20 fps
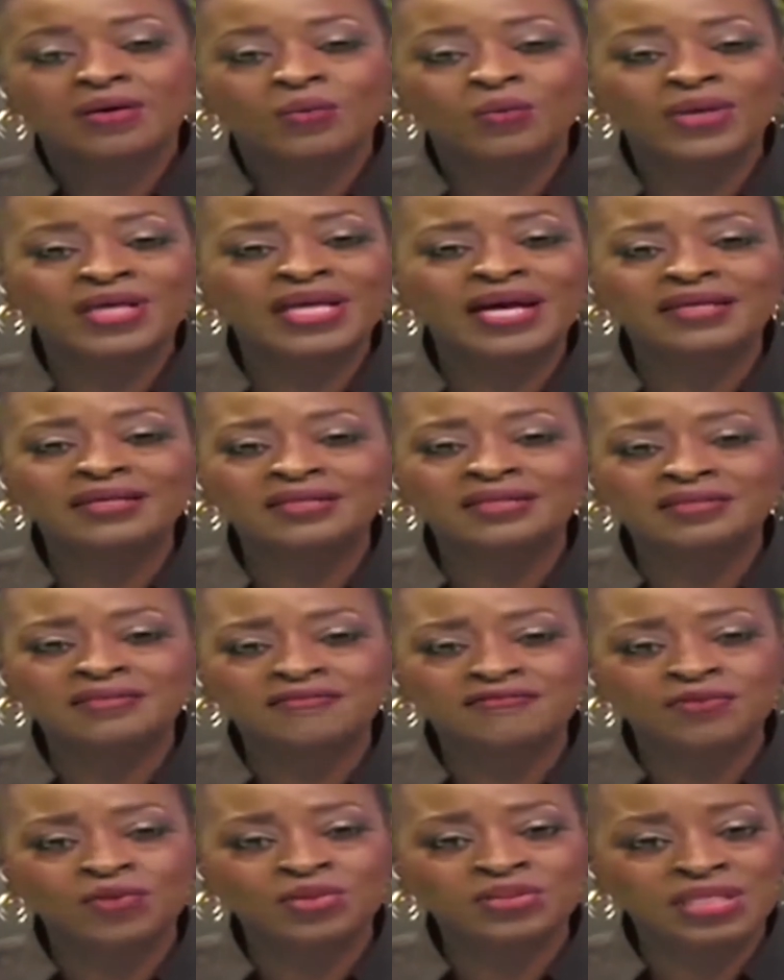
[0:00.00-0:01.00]
We cannot
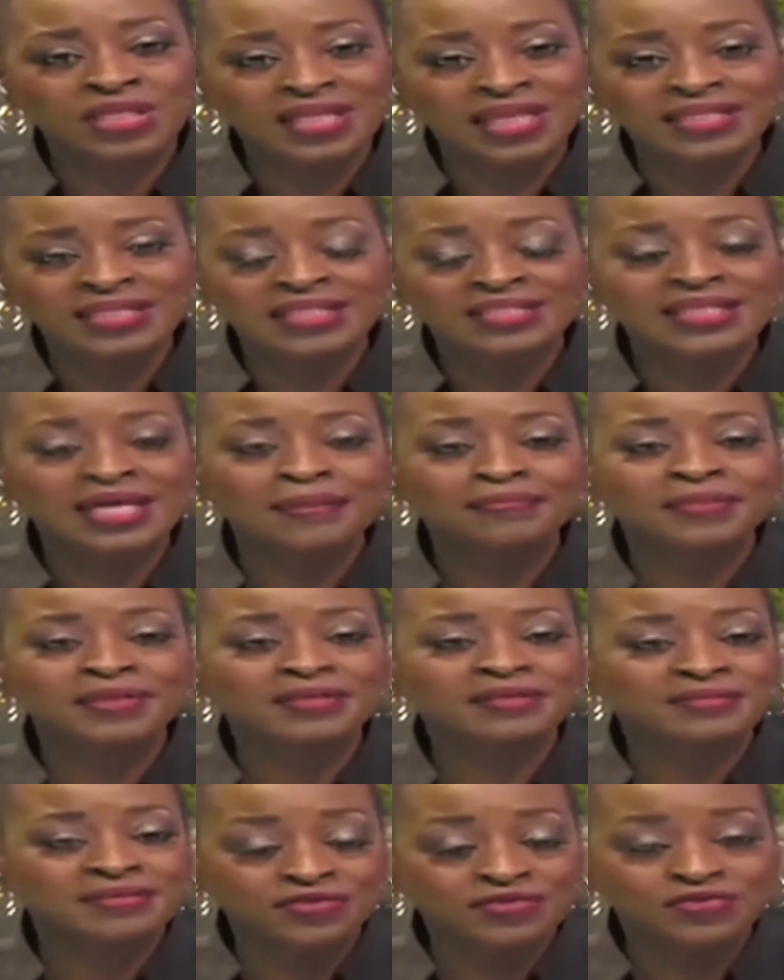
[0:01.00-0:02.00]
afford to let this
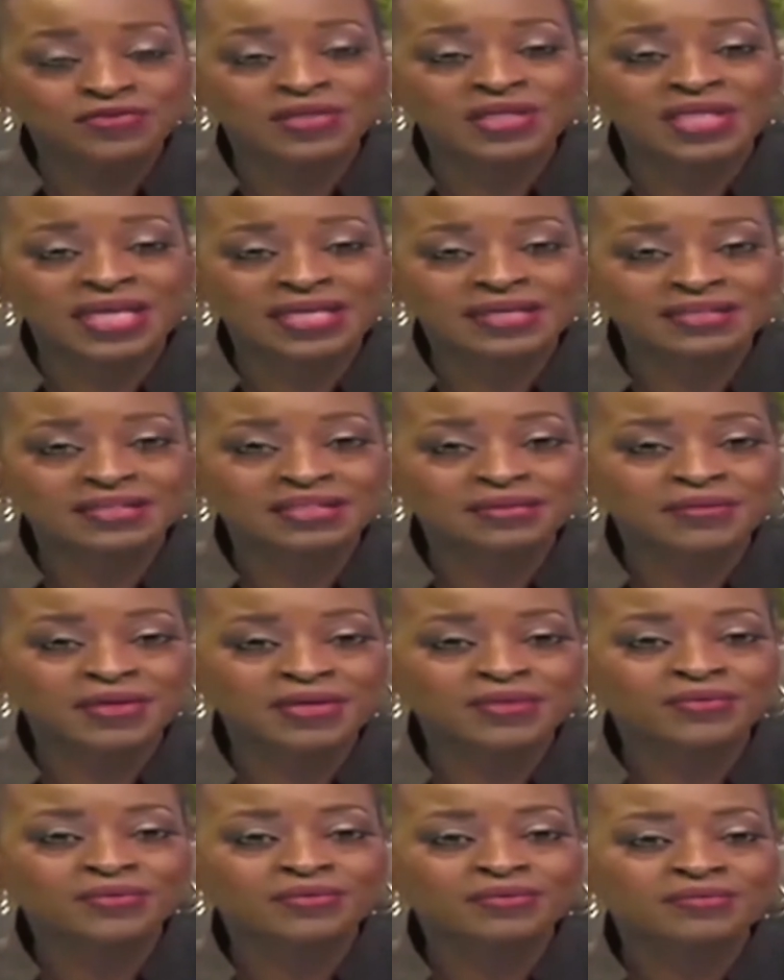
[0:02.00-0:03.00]
happen in Trinidad and
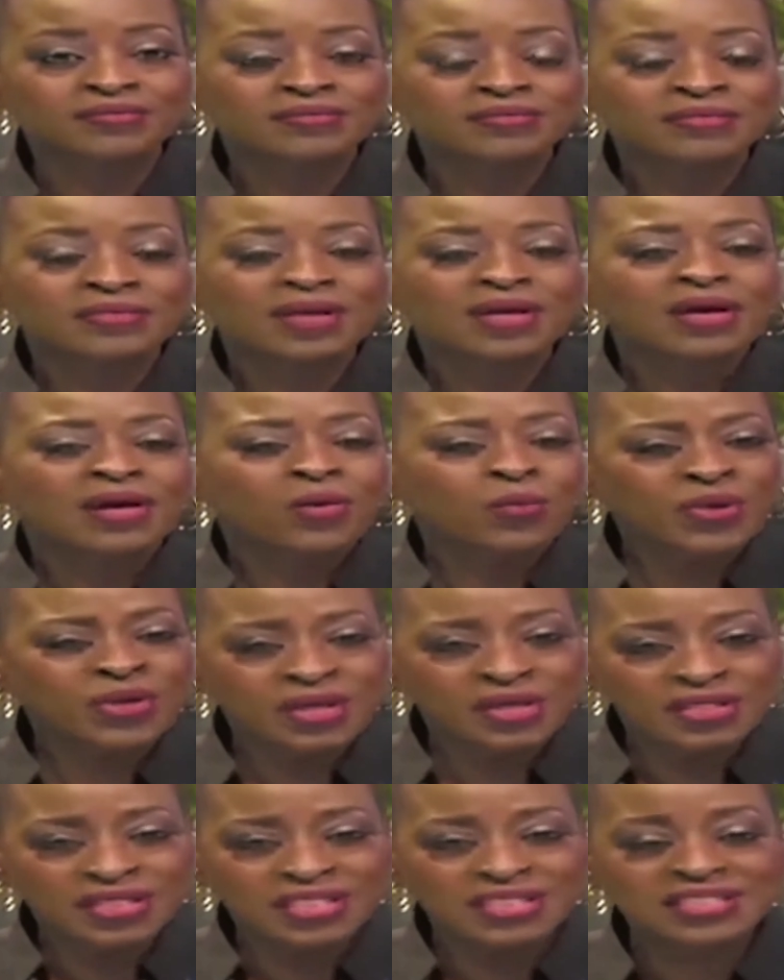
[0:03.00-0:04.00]
Tobago. We
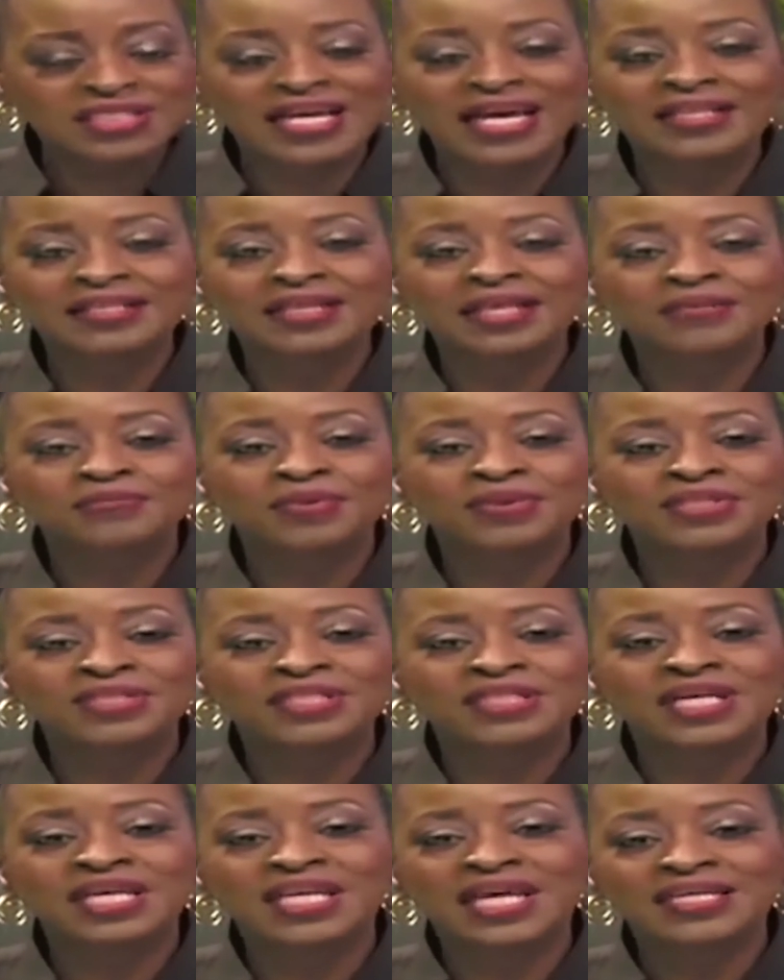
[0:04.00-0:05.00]
understand that
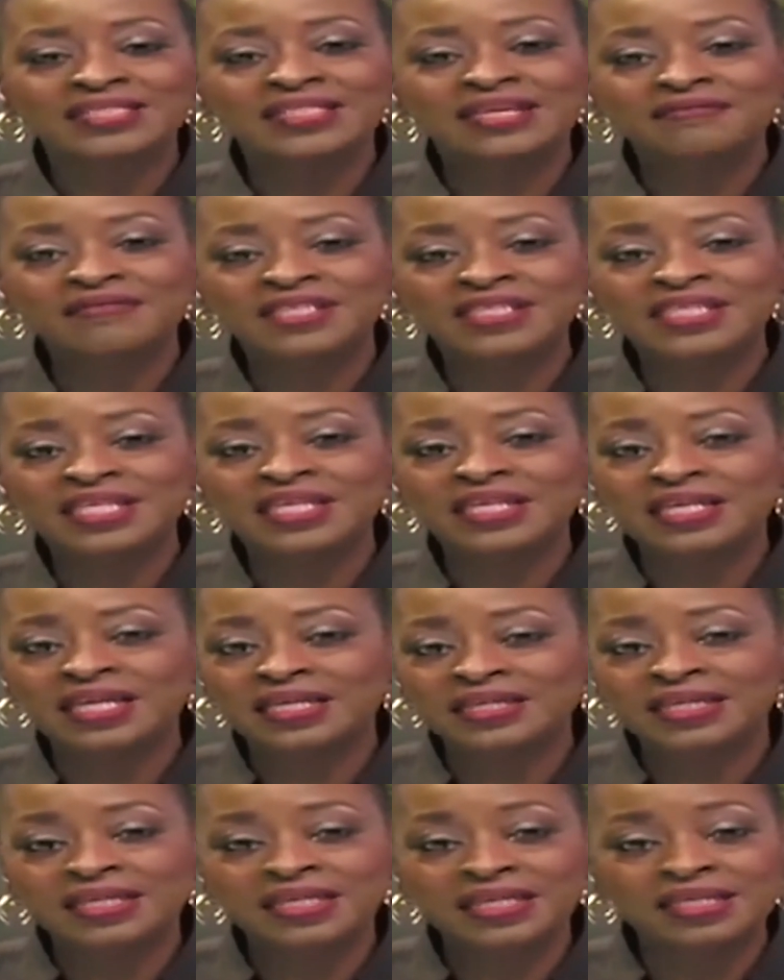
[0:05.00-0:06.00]
political activity
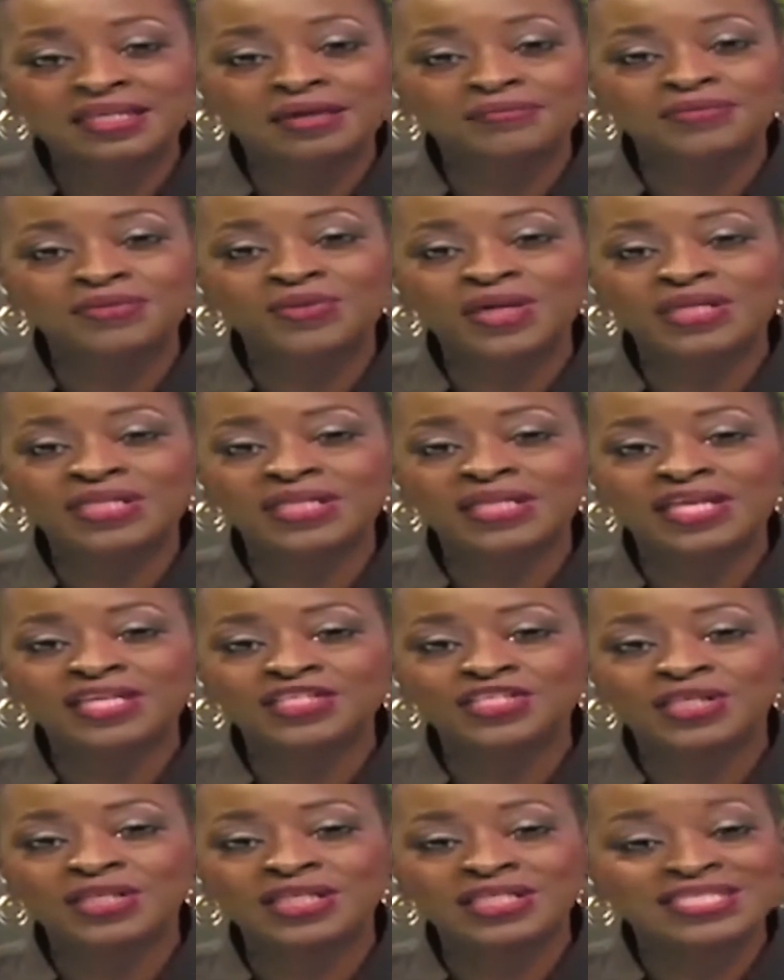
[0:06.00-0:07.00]
in the lead up to an
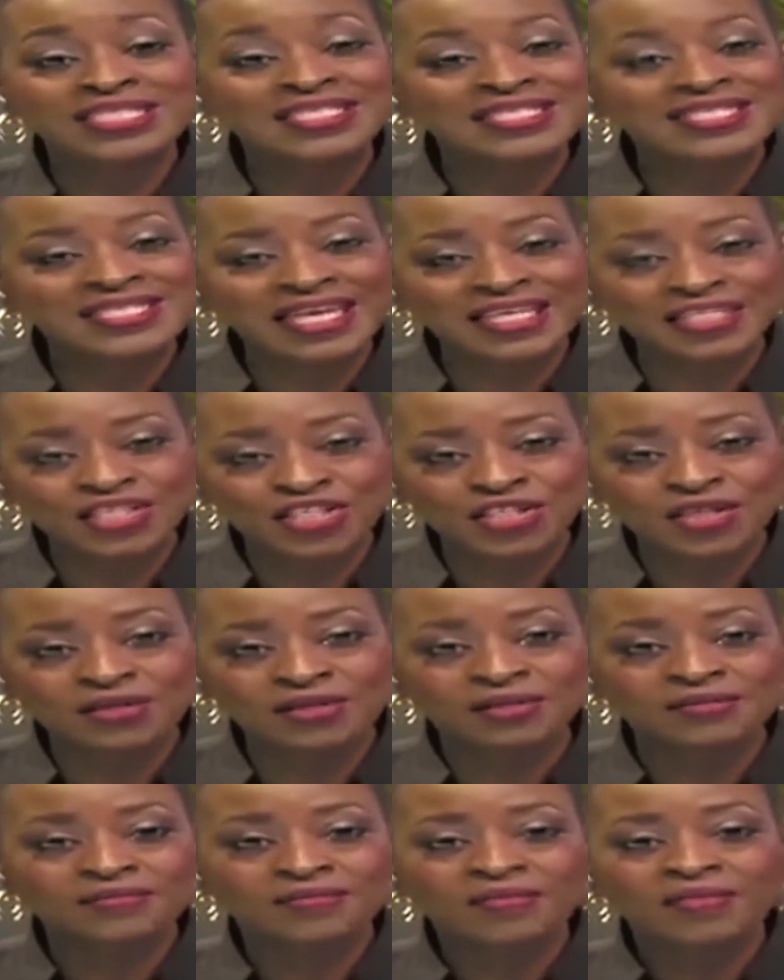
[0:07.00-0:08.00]
election is
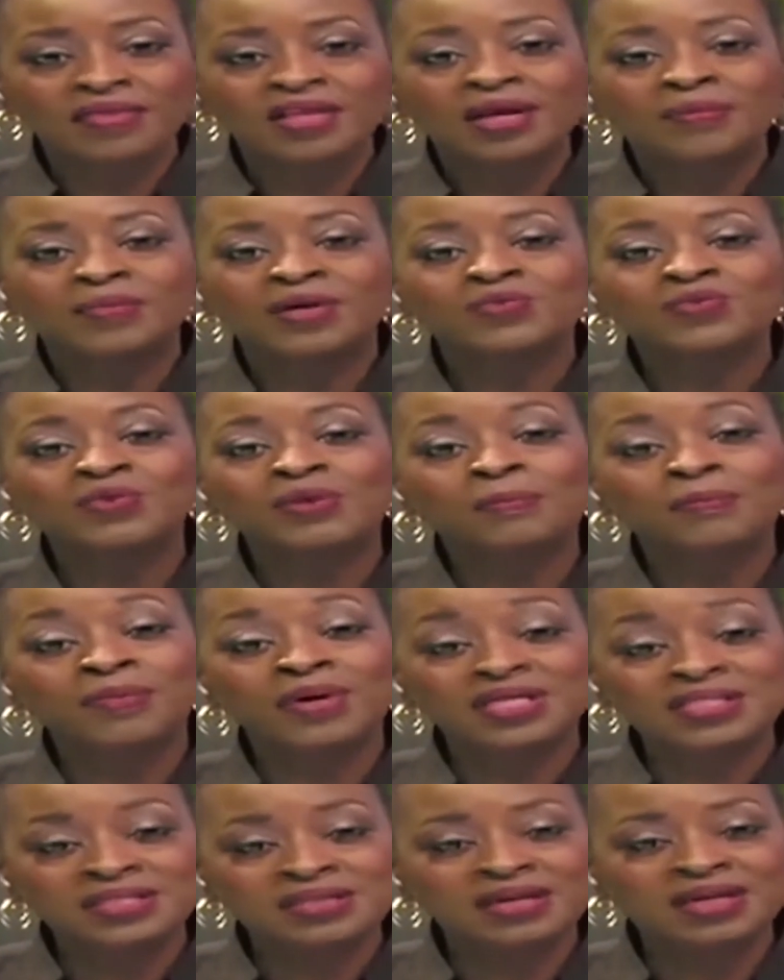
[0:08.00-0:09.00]
essential, but we
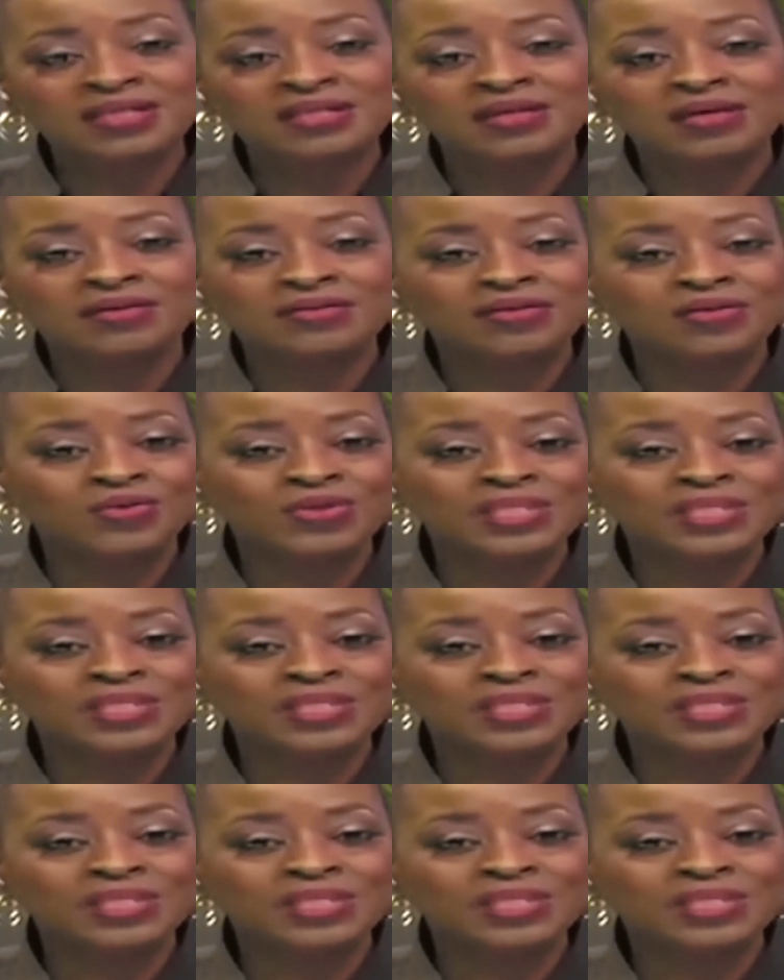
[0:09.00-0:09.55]
must conduct